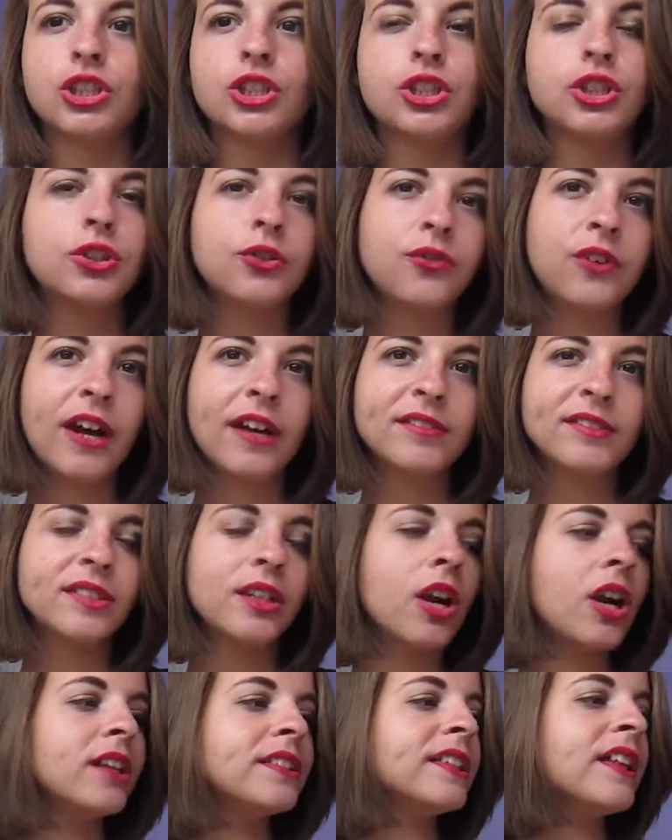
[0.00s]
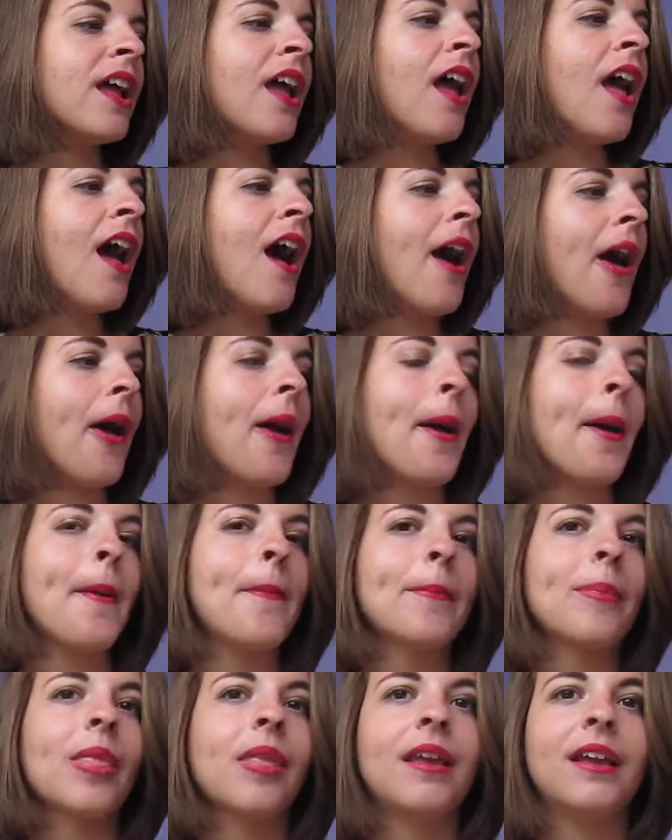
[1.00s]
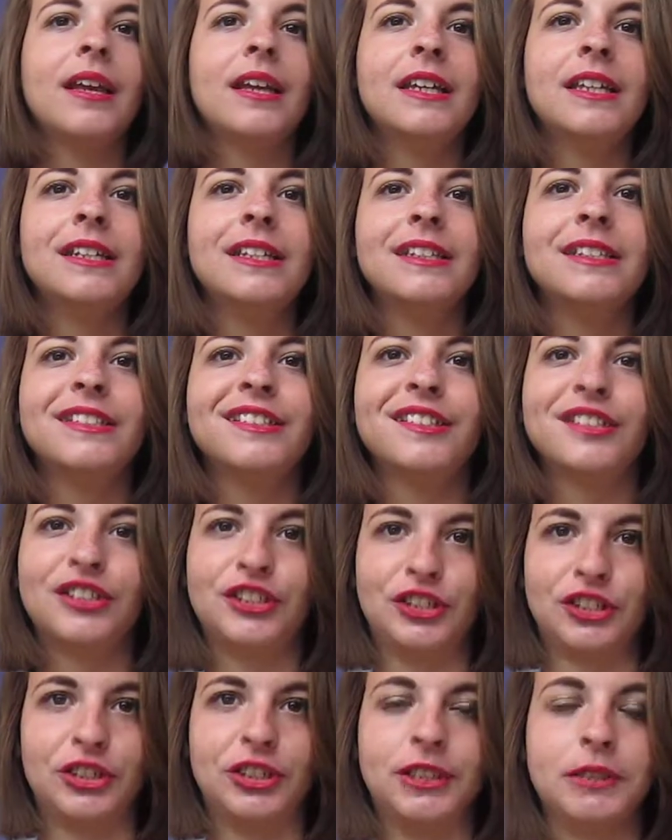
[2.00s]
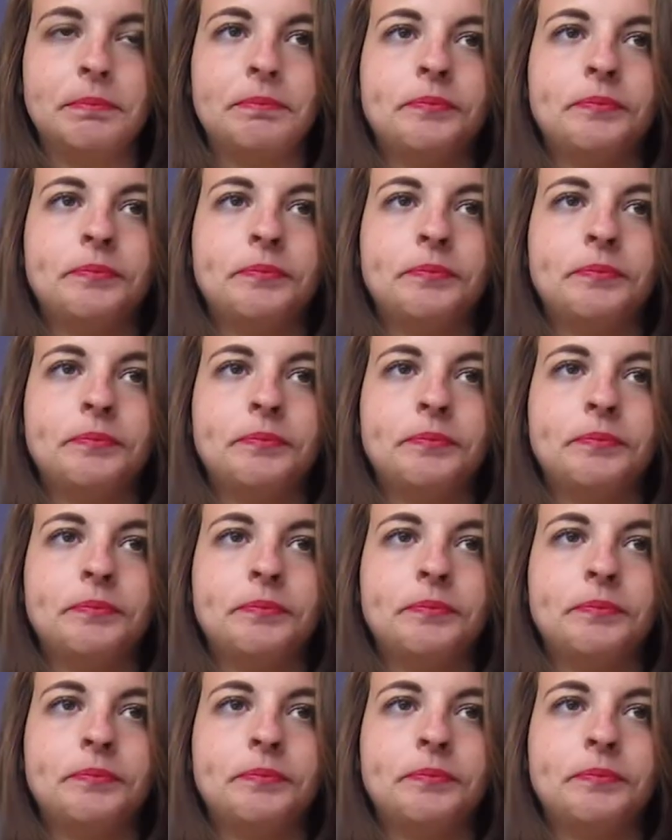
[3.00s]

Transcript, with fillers: two five stars. Um, it is good,